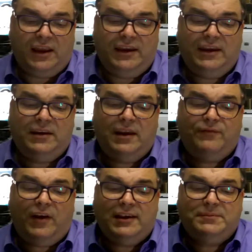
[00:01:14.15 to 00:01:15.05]
I need
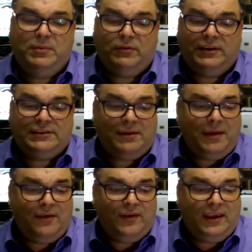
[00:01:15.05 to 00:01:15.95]
advice building some
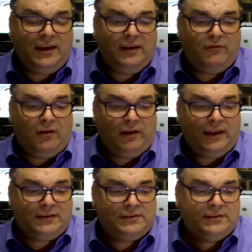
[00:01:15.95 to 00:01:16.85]
heavy hitting
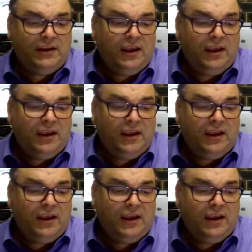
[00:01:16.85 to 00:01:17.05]
Rolex.